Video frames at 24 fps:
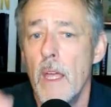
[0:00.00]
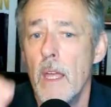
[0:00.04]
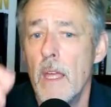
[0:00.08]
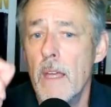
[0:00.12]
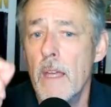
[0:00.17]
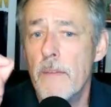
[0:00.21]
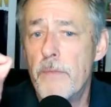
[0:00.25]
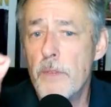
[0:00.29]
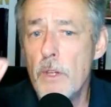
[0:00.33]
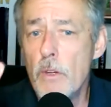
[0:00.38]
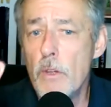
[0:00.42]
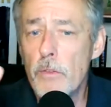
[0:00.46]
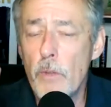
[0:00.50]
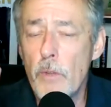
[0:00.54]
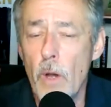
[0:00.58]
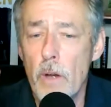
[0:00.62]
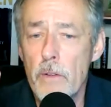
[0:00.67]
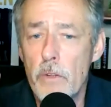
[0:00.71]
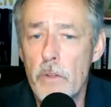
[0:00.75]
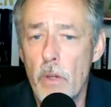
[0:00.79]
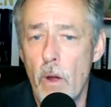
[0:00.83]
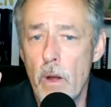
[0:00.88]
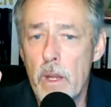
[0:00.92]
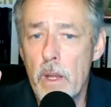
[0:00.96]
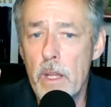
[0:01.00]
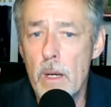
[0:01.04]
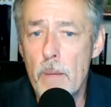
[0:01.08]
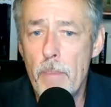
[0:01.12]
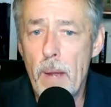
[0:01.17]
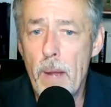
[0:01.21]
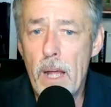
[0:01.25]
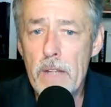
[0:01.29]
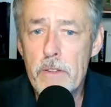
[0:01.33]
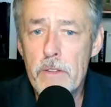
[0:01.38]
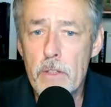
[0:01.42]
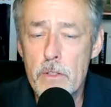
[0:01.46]
If you start talking
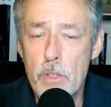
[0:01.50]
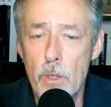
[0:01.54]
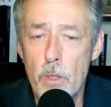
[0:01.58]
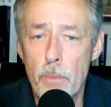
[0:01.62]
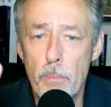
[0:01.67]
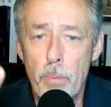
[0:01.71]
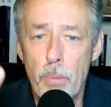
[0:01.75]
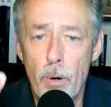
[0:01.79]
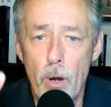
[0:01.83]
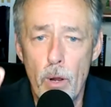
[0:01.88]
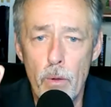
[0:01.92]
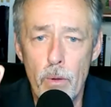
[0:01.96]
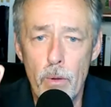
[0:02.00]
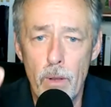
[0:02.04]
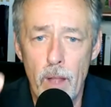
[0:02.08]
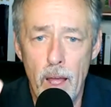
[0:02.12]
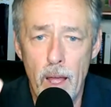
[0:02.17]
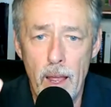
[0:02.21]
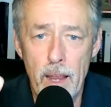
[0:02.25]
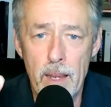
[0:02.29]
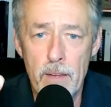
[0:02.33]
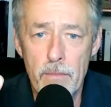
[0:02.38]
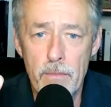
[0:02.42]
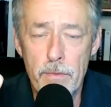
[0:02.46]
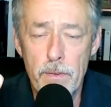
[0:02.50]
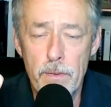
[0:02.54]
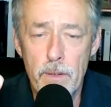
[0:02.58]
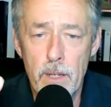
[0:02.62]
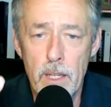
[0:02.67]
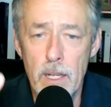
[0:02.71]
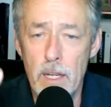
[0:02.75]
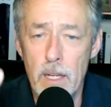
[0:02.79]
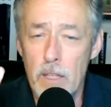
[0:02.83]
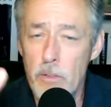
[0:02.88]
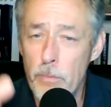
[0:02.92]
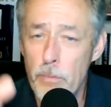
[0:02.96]
about that you're pro-life,
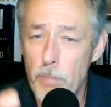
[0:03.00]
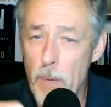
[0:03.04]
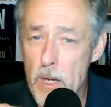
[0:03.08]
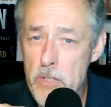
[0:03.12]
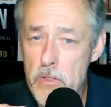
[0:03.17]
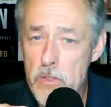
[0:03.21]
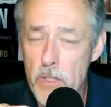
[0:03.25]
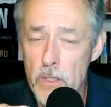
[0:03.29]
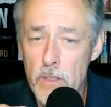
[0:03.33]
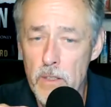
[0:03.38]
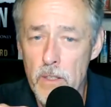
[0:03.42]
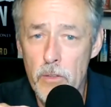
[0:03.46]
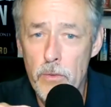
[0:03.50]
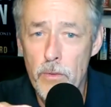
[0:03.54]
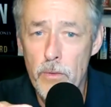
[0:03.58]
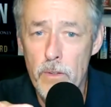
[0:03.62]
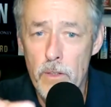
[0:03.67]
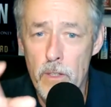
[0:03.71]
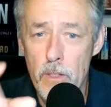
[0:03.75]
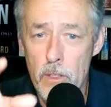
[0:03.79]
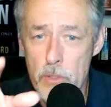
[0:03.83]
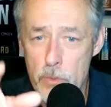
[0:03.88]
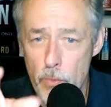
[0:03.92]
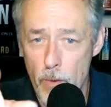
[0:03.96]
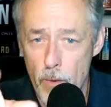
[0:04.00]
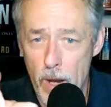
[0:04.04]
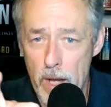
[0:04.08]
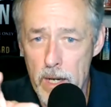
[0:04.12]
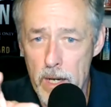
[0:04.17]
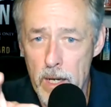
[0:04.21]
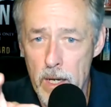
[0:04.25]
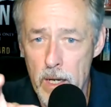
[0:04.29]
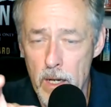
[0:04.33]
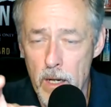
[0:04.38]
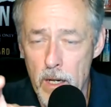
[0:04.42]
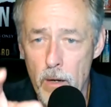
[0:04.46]
and especially this
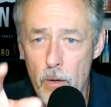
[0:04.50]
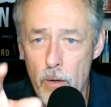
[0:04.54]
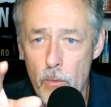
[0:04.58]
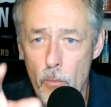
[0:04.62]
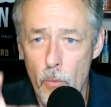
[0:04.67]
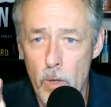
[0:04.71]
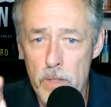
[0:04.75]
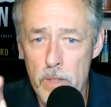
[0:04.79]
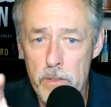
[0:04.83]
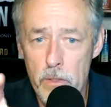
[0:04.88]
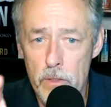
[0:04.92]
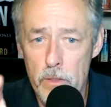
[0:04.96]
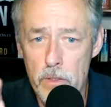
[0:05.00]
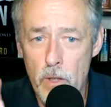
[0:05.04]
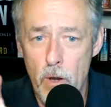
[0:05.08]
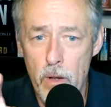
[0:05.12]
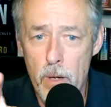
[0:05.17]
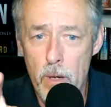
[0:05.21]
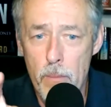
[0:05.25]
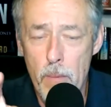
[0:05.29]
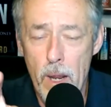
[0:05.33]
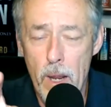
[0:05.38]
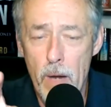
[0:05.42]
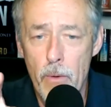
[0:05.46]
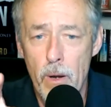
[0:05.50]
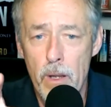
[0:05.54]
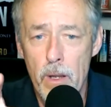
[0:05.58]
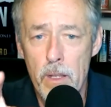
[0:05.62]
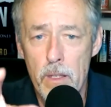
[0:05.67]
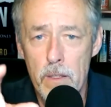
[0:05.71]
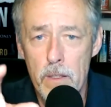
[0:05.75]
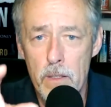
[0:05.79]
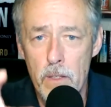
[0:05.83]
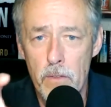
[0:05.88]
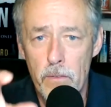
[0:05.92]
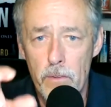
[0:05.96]
right here, what they're talking about,
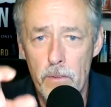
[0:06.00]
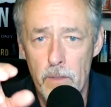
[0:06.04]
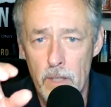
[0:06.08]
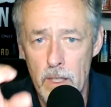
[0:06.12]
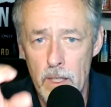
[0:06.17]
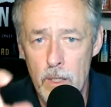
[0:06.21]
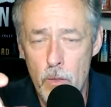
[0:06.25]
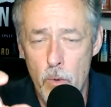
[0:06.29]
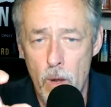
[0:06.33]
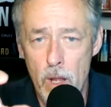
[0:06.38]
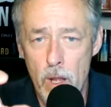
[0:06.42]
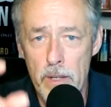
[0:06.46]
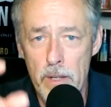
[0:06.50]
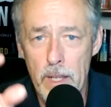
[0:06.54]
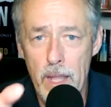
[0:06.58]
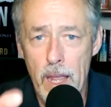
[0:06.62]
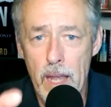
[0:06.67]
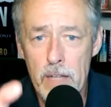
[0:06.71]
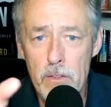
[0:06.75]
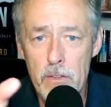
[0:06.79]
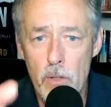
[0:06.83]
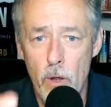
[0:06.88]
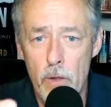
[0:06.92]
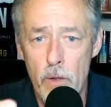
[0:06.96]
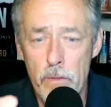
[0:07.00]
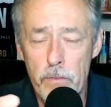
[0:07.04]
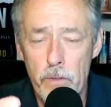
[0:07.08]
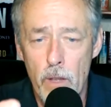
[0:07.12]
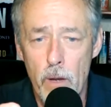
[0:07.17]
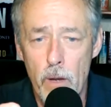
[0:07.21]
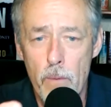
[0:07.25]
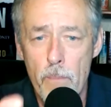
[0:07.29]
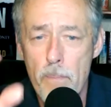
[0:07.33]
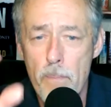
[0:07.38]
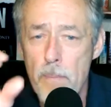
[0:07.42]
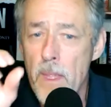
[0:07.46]
this Equality Act
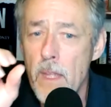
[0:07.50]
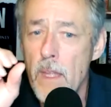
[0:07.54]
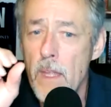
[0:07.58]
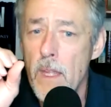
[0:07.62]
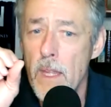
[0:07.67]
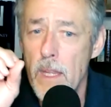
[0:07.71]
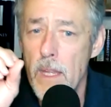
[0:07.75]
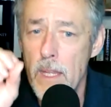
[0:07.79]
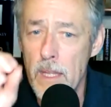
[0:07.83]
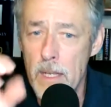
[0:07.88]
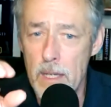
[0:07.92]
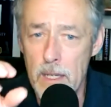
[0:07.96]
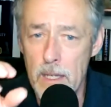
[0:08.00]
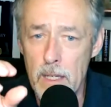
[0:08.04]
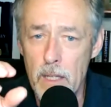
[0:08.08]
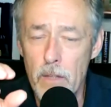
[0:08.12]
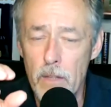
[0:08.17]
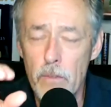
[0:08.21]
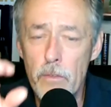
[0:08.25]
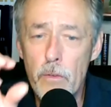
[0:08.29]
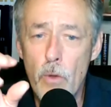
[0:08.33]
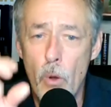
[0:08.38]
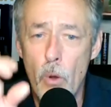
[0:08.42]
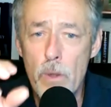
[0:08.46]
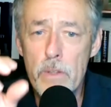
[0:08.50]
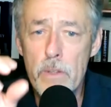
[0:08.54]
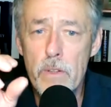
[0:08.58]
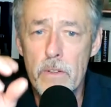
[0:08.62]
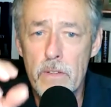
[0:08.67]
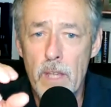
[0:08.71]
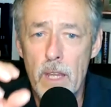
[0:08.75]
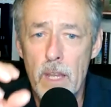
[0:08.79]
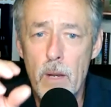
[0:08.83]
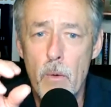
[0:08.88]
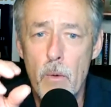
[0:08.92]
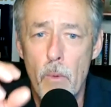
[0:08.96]
also, it is going to
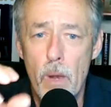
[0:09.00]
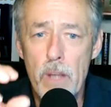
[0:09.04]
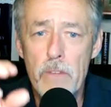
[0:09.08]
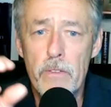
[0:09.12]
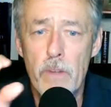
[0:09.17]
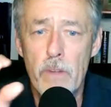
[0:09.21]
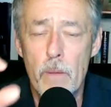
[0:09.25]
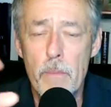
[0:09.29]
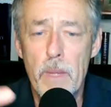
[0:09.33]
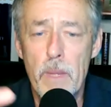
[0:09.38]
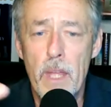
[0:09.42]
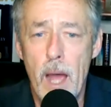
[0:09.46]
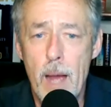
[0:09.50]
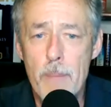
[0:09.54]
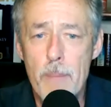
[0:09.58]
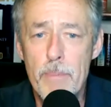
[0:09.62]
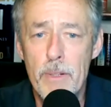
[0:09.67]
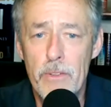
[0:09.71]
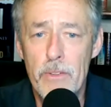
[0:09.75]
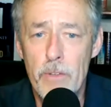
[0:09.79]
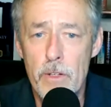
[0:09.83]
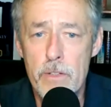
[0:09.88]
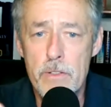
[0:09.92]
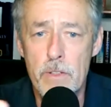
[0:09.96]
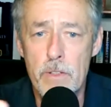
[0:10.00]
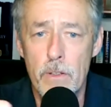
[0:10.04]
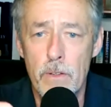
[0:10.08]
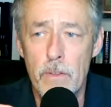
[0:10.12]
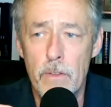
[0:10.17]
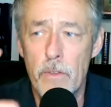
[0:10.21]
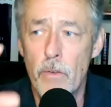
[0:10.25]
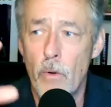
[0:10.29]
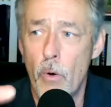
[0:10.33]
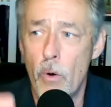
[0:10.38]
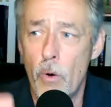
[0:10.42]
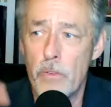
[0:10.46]
take away some of the
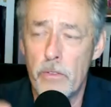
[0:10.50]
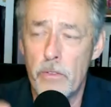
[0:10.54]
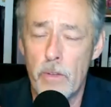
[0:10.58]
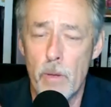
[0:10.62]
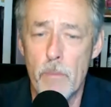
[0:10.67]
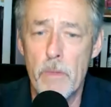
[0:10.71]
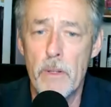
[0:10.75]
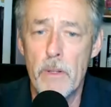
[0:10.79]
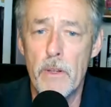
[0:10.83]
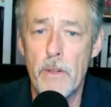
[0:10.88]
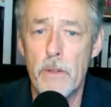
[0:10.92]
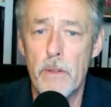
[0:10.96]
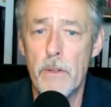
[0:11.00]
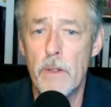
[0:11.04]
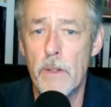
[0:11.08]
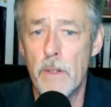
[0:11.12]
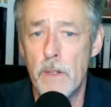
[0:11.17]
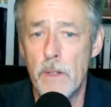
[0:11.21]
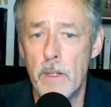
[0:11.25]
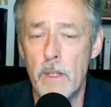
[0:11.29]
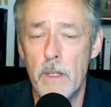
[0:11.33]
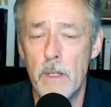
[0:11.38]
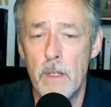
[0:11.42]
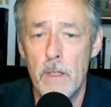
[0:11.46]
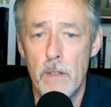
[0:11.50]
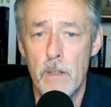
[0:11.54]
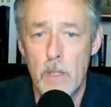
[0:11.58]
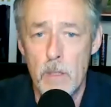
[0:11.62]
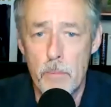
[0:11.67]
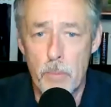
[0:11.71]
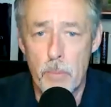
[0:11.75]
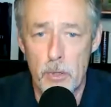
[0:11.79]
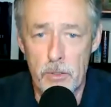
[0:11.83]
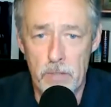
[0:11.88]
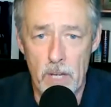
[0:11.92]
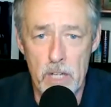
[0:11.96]
oppositions or some of
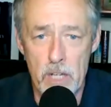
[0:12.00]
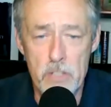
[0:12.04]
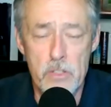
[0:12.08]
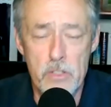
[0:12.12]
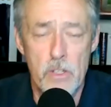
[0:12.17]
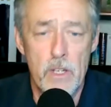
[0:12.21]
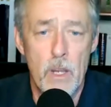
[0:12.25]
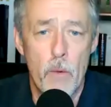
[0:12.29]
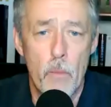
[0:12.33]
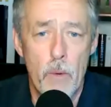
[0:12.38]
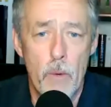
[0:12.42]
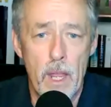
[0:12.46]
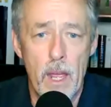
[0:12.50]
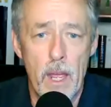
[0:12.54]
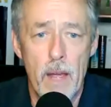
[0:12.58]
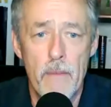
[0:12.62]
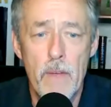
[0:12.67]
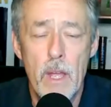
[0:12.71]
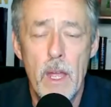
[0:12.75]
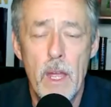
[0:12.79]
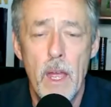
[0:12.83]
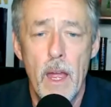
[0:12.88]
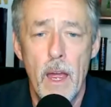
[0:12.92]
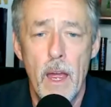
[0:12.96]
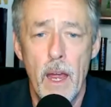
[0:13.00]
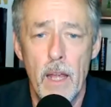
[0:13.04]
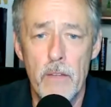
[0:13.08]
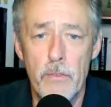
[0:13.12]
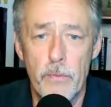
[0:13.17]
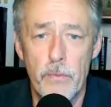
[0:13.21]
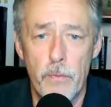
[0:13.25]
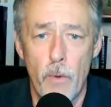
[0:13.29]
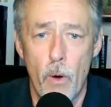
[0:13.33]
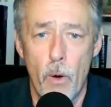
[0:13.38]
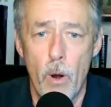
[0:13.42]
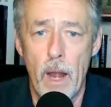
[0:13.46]
the protection that we have as
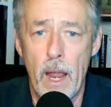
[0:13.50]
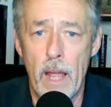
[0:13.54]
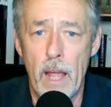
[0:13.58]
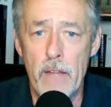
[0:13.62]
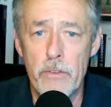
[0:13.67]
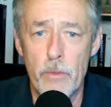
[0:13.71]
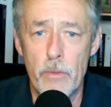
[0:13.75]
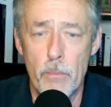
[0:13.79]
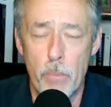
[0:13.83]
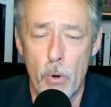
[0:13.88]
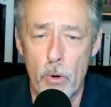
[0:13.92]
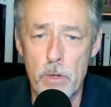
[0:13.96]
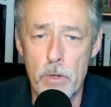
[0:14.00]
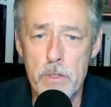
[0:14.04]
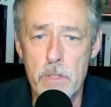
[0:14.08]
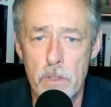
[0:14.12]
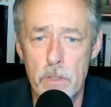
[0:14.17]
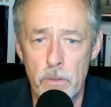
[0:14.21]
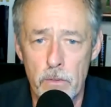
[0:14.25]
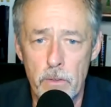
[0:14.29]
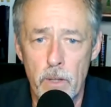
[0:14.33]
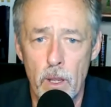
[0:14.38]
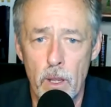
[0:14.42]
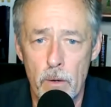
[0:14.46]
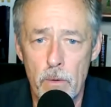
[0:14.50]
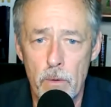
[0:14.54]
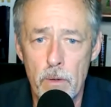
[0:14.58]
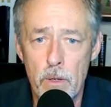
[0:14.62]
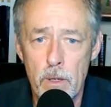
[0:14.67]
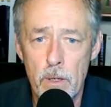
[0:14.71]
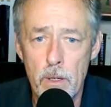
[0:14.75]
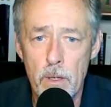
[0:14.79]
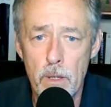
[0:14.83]
far as abortions go.